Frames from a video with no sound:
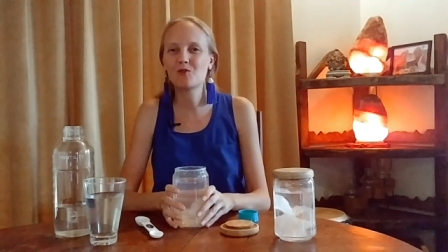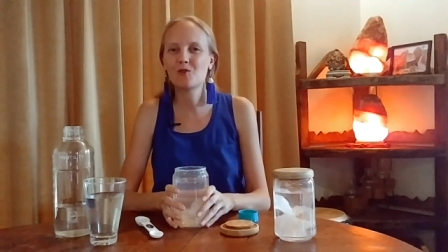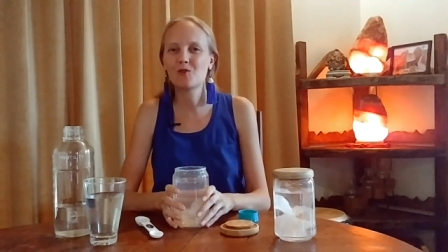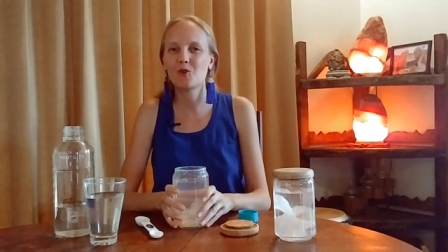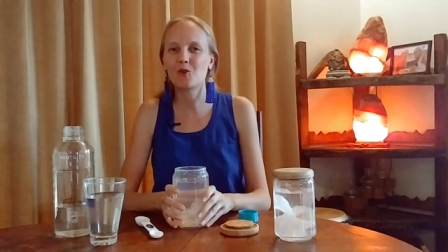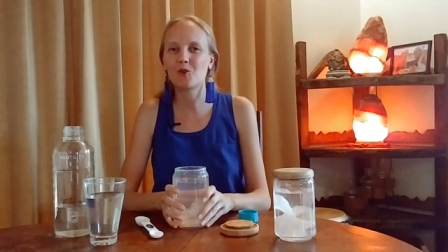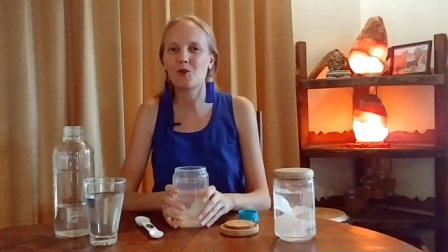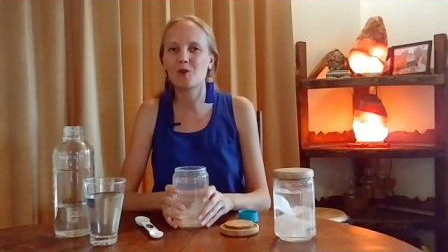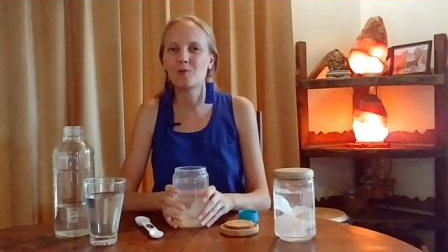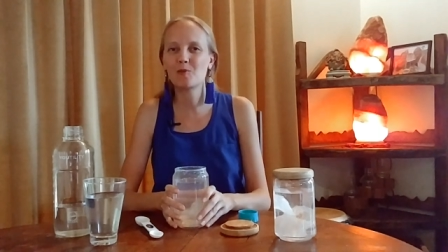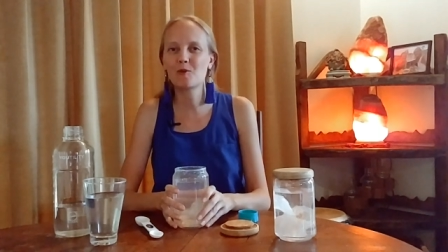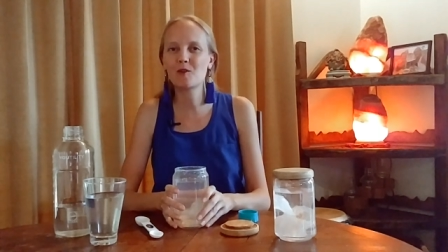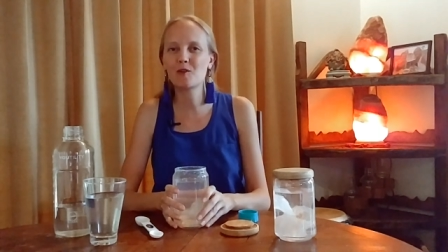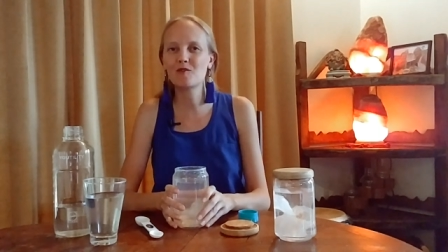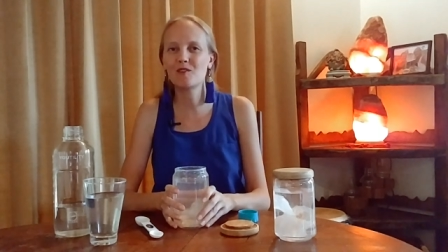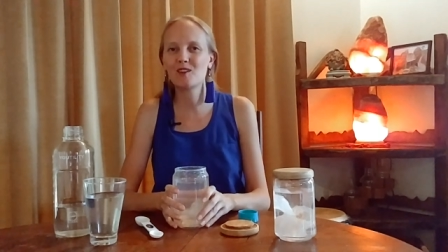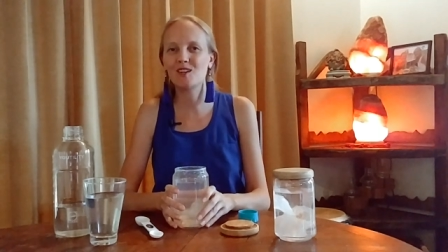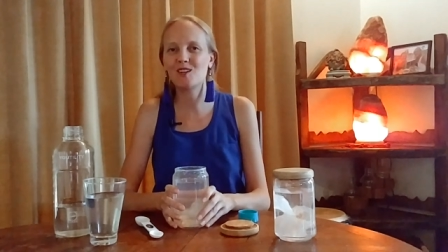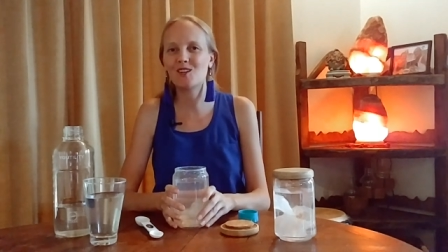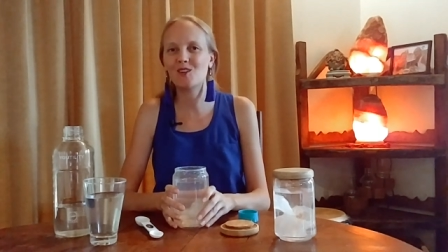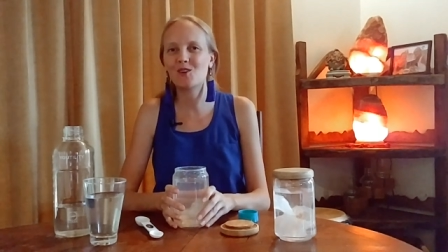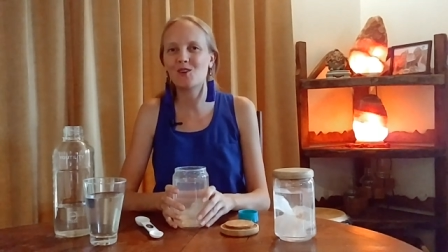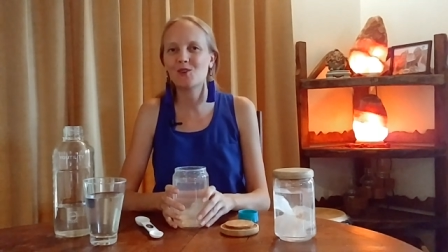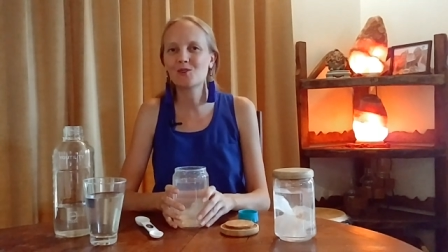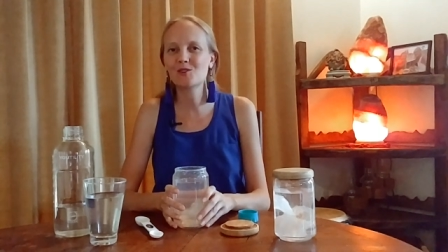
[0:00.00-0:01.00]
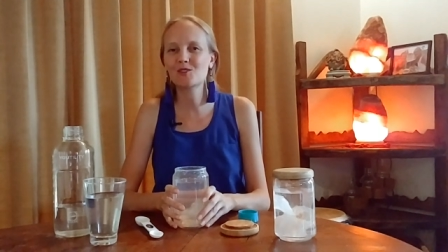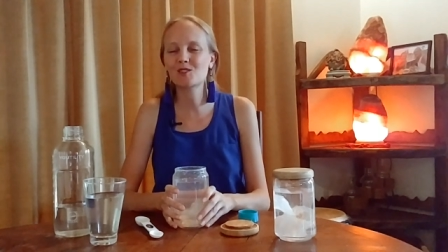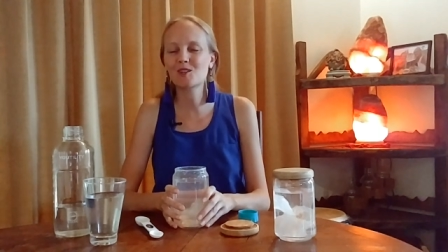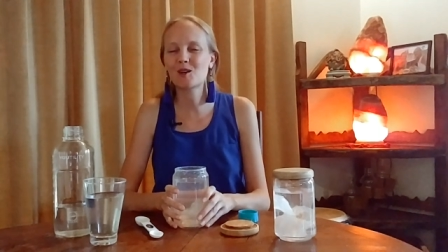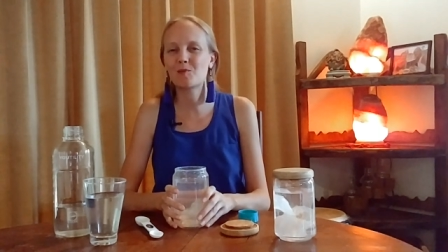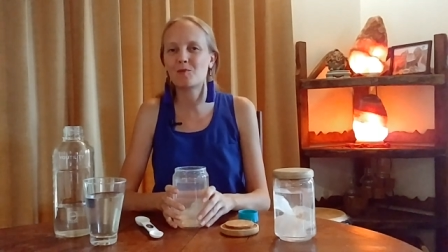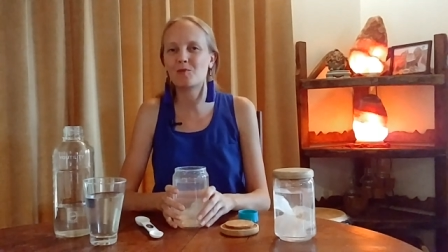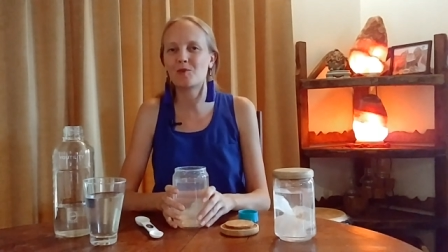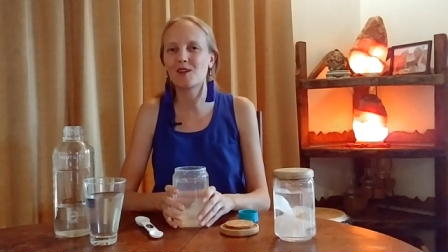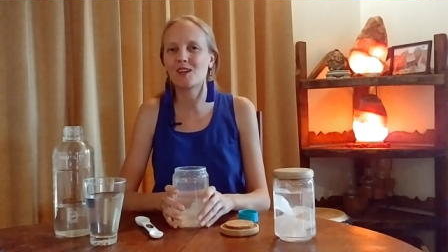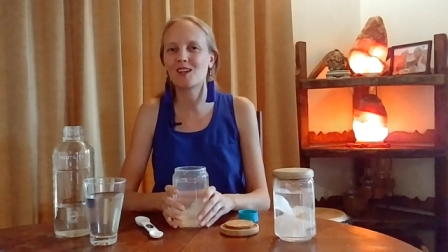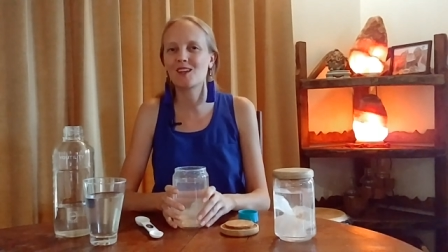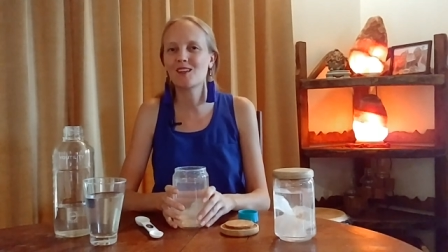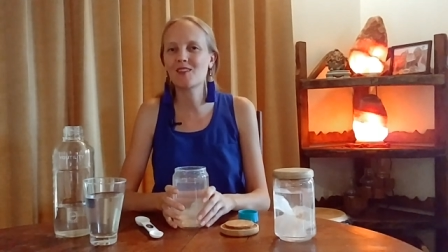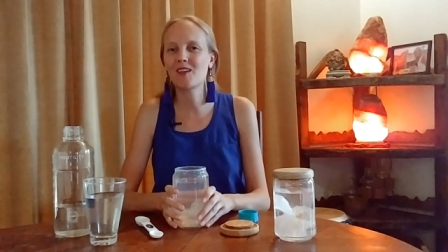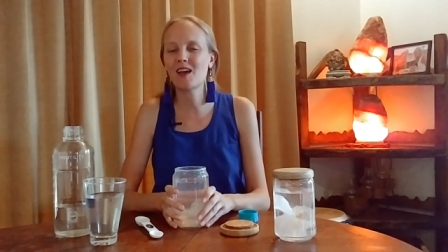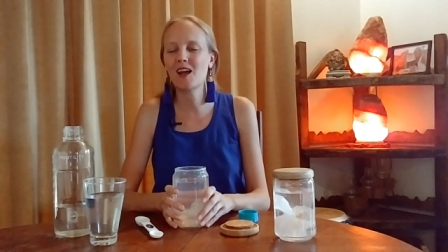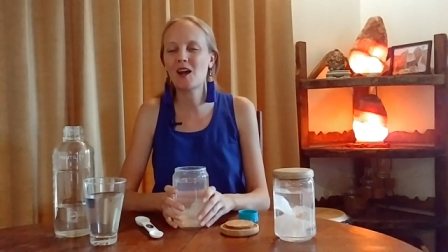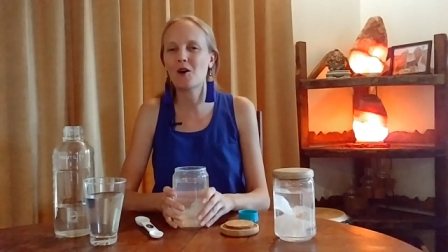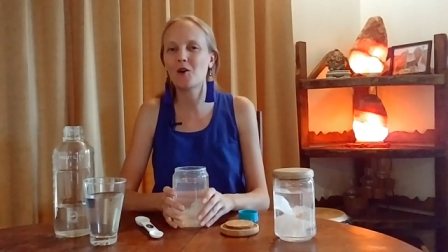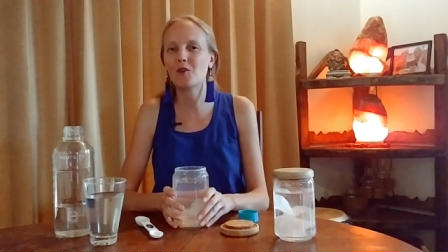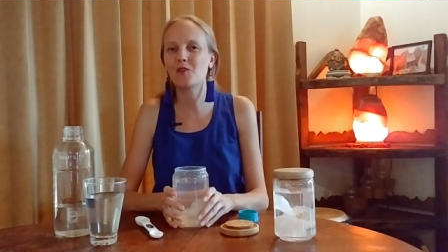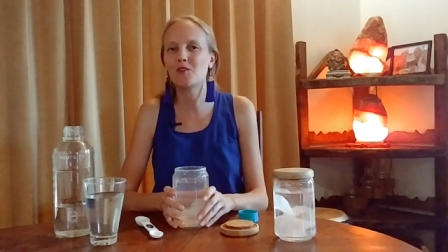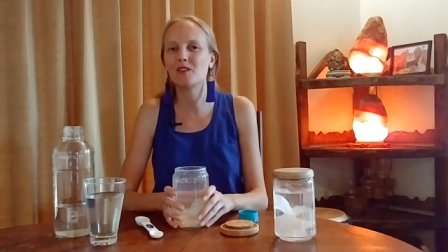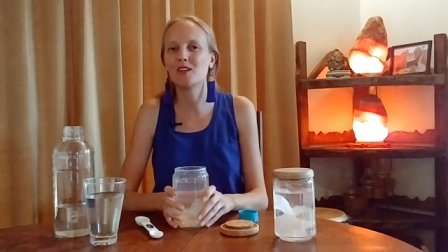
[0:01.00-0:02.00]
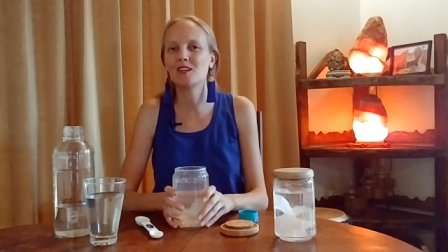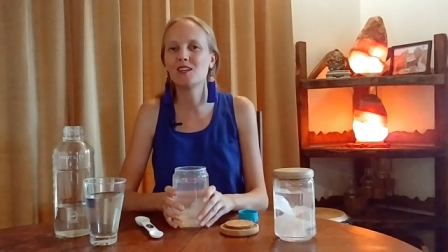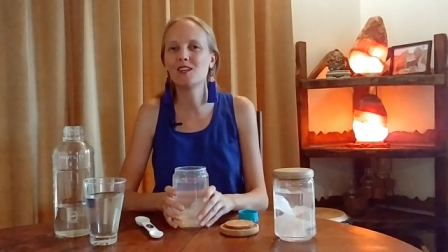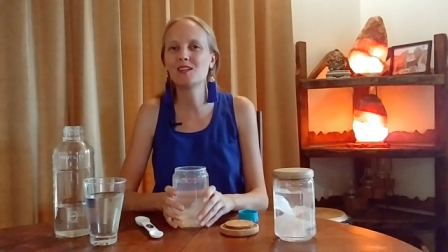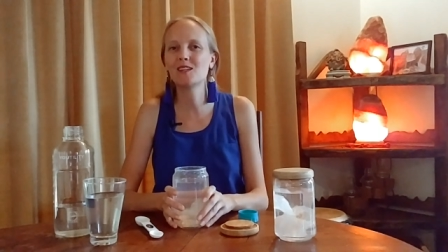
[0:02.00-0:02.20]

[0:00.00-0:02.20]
for more videos on bringing the health and